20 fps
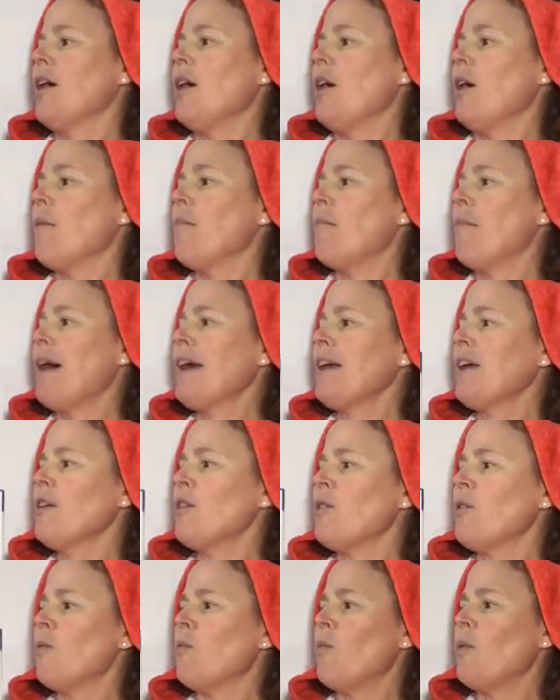
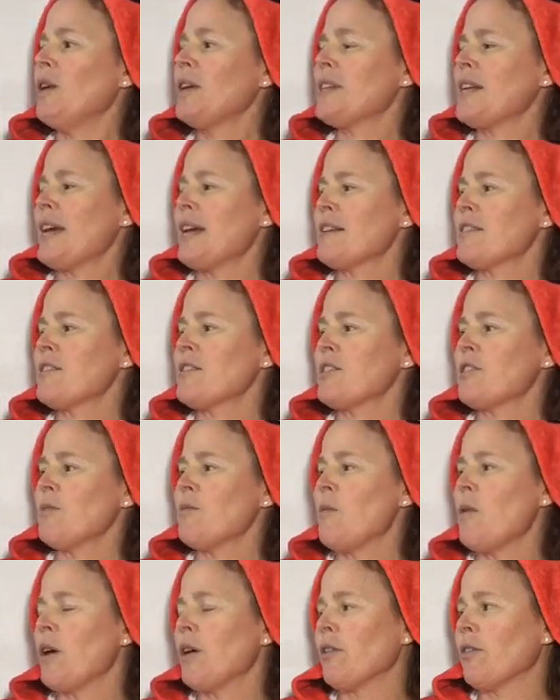Michael wanted to ask
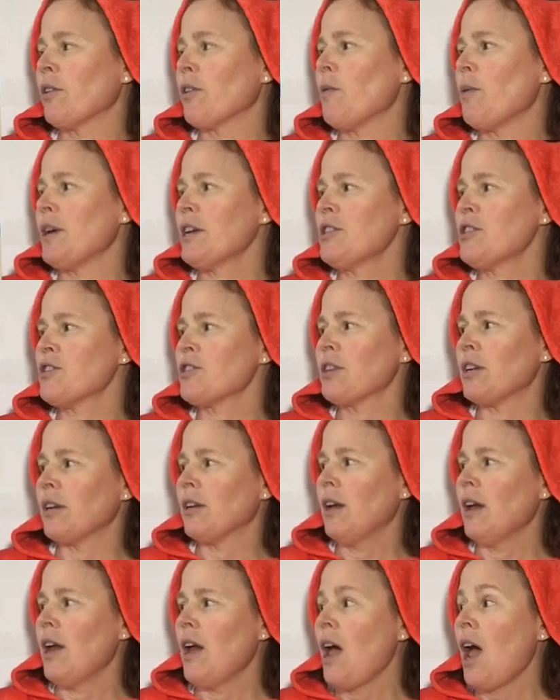Stillwater a question.
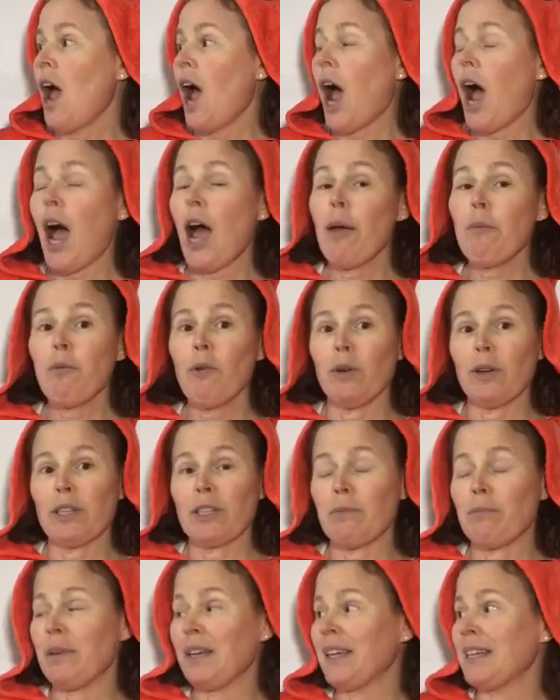I'm going
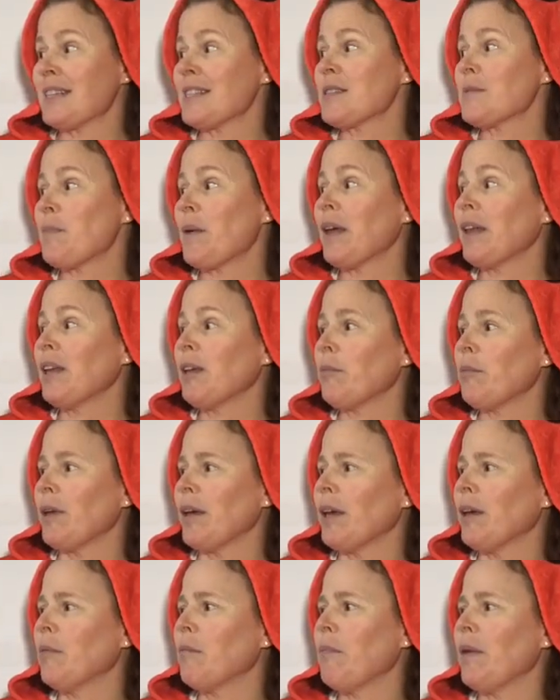to be in a spelling
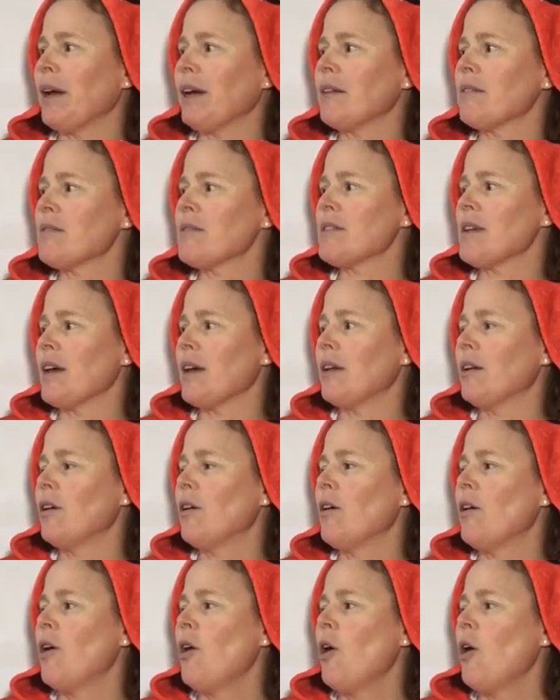bee, Michael said.
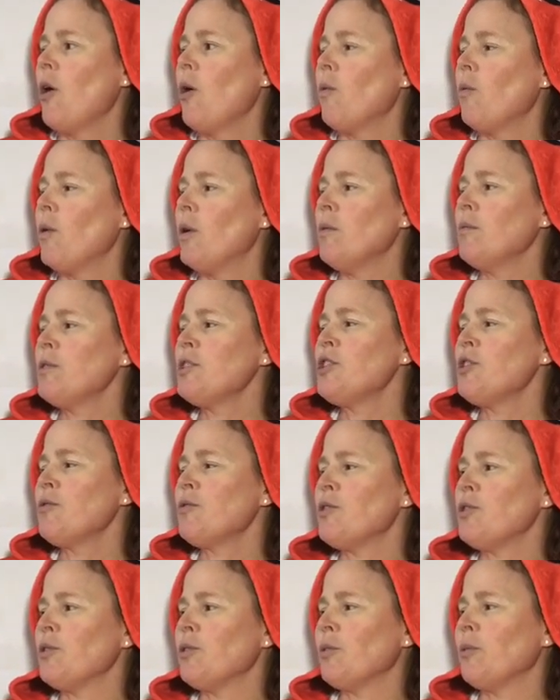What would you
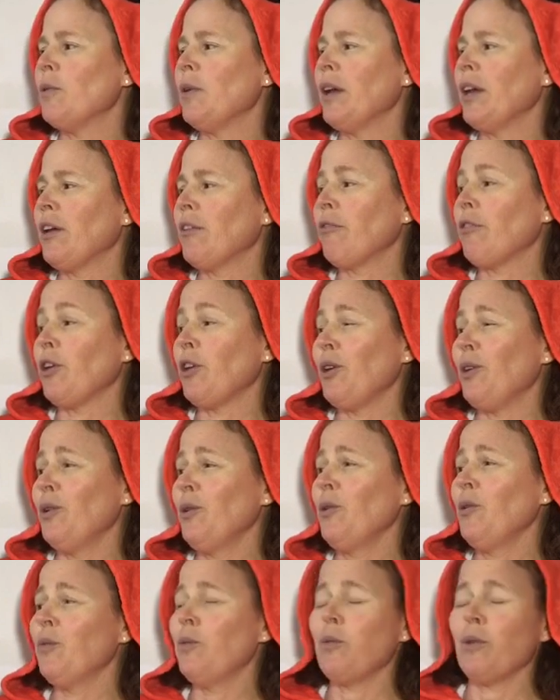do if
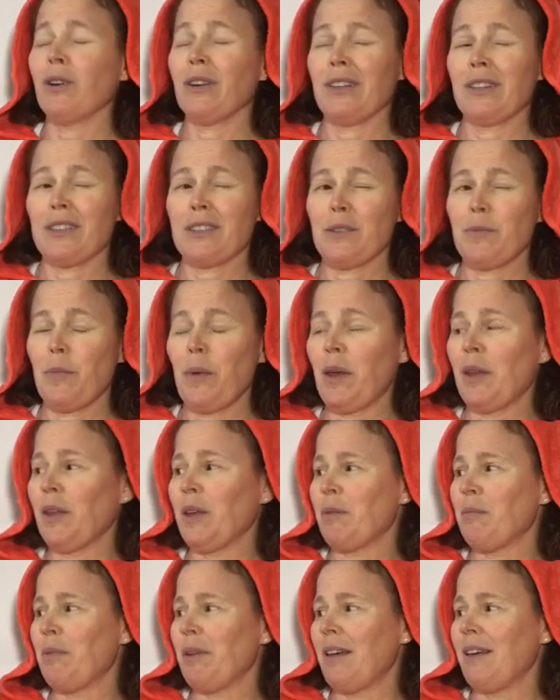you were in a
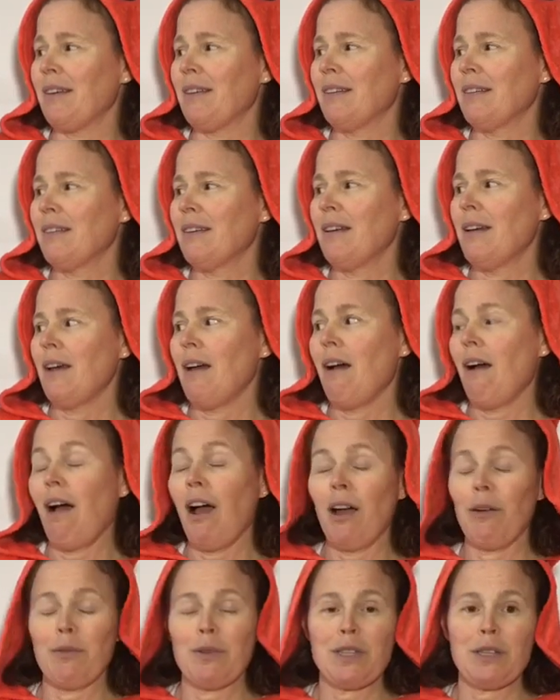spelling bee?
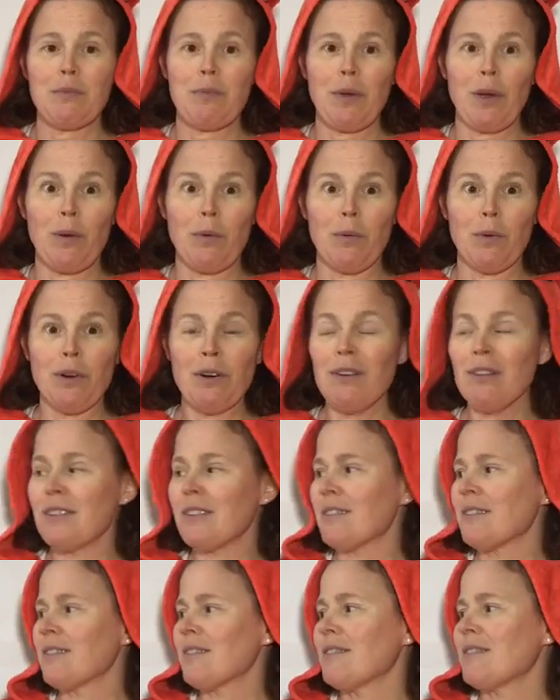I would spell
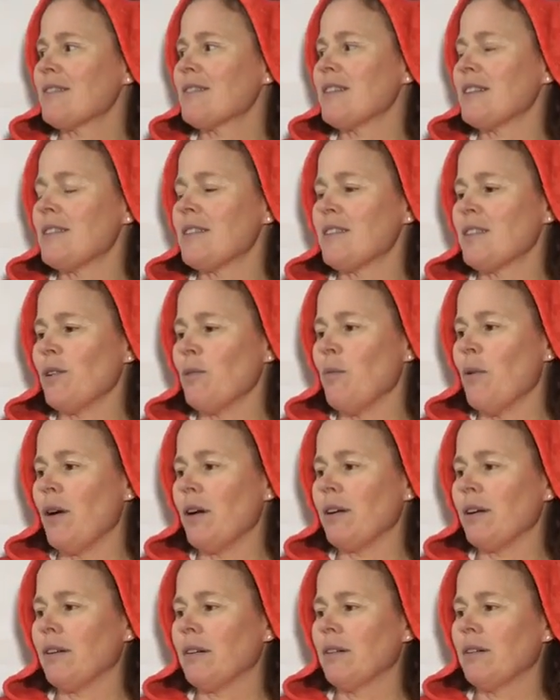words, said
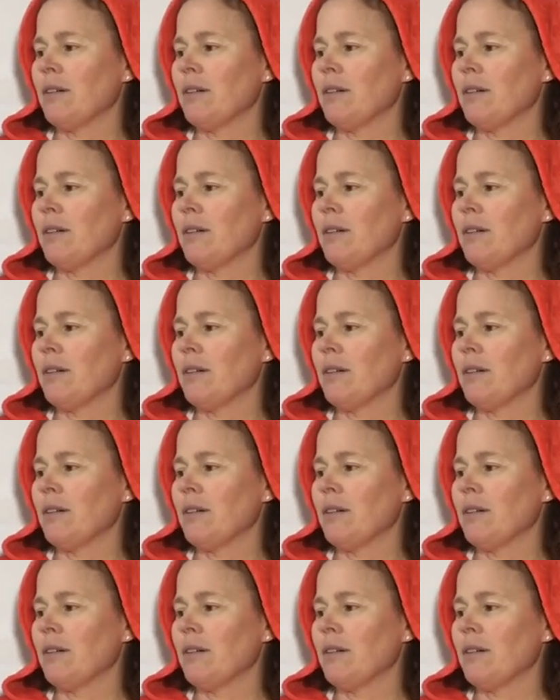Stillwater.